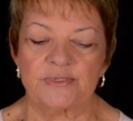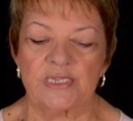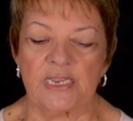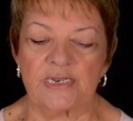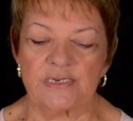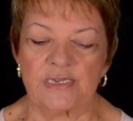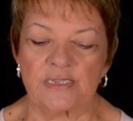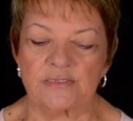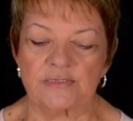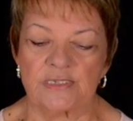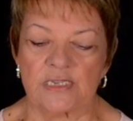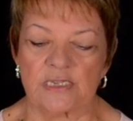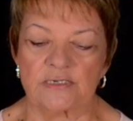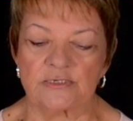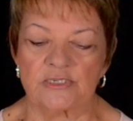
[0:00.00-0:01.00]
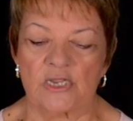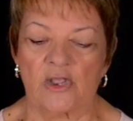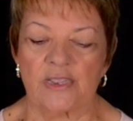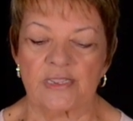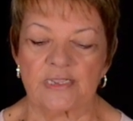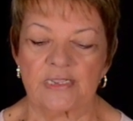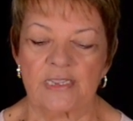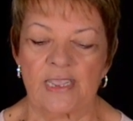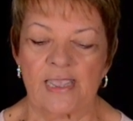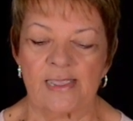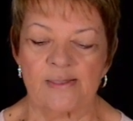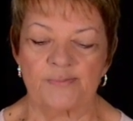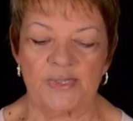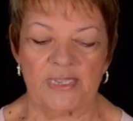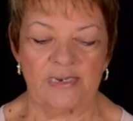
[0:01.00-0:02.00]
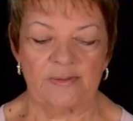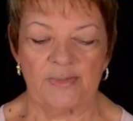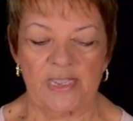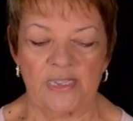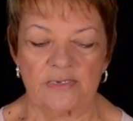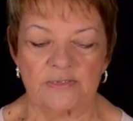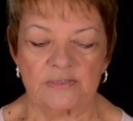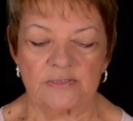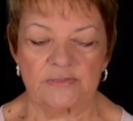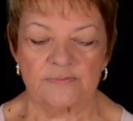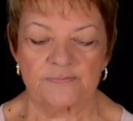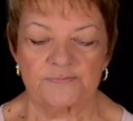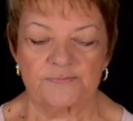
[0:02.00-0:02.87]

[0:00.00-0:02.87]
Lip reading: tending sick and dying camp inmates.